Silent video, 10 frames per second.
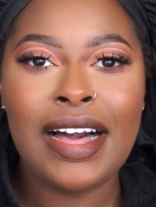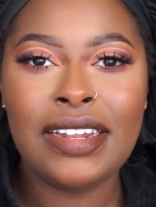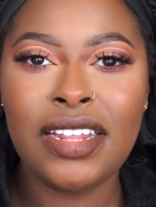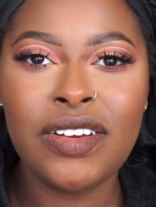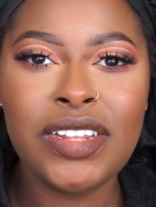
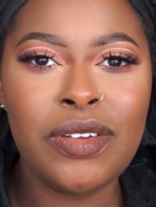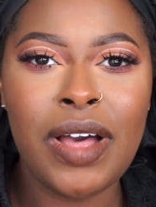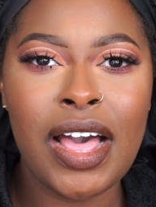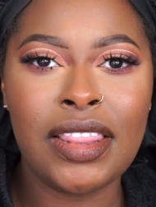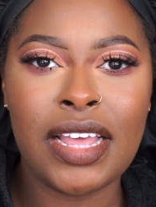Another reason
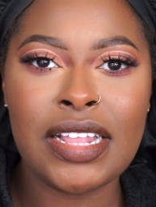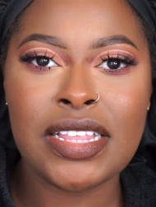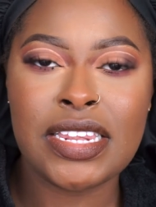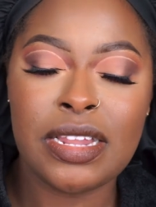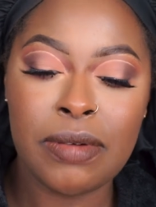why I like
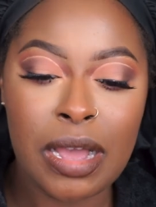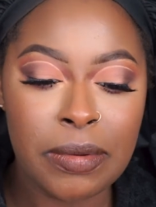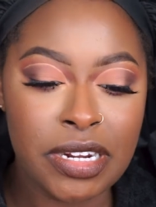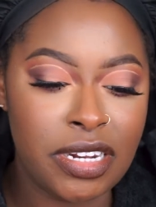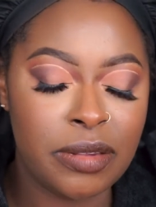this lip
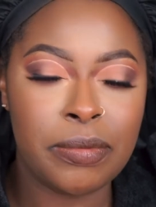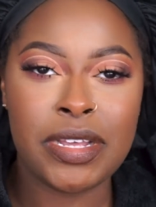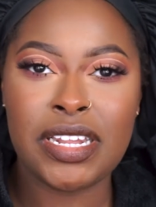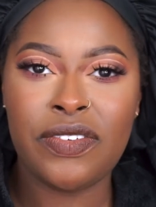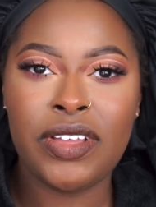combination is
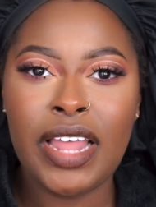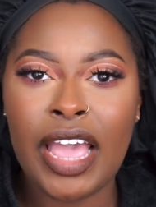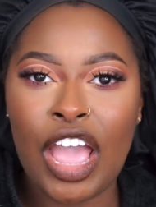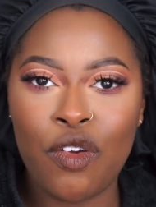because I feel like